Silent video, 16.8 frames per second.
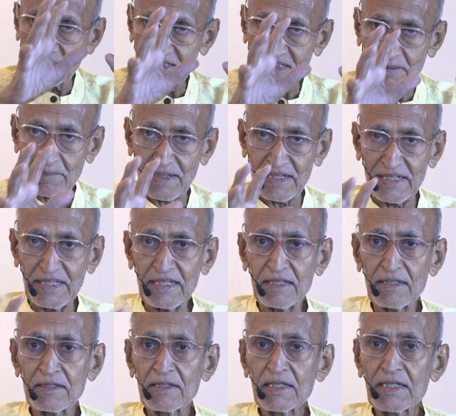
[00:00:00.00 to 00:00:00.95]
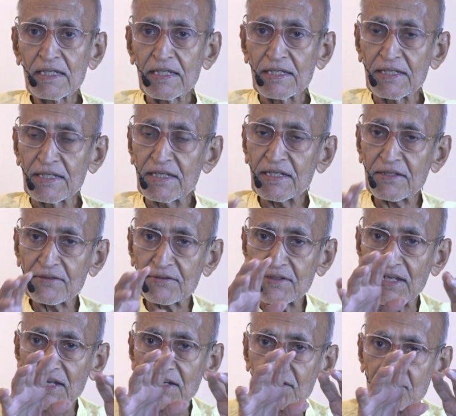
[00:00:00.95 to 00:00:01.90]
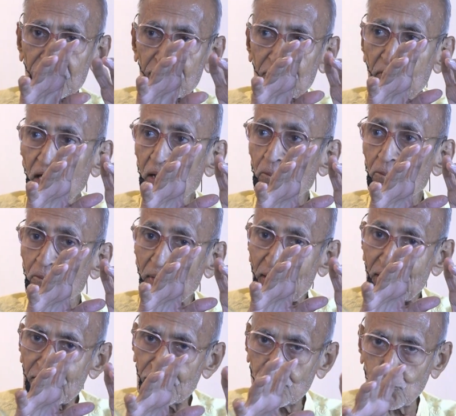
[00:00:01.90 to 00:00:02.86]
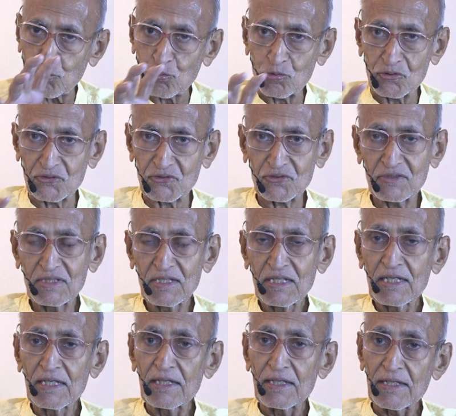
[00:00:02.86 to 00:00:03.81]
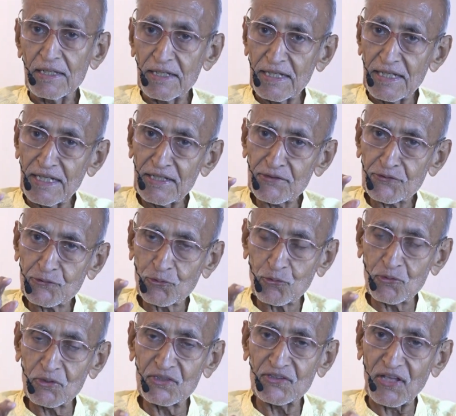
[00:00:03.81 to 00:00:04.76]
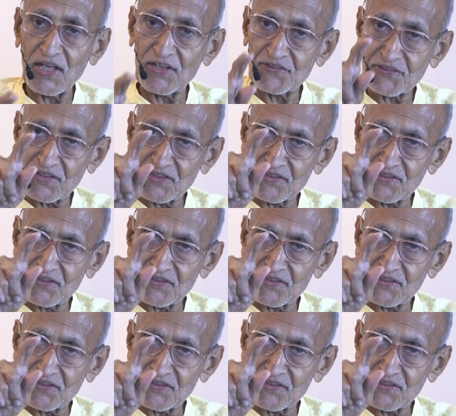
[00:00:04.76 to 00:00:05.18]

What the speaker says: becoming the many, he creates many souls. Each soul is